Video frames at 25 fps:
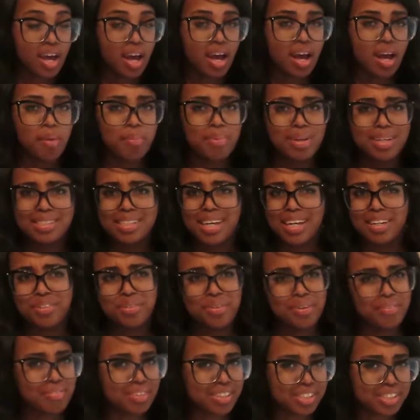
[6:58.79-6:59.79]
because I
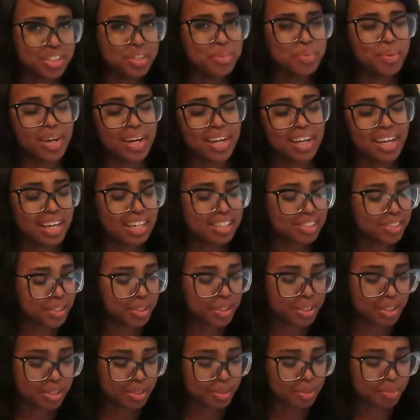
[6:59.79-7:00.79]
do eventually want to cancel the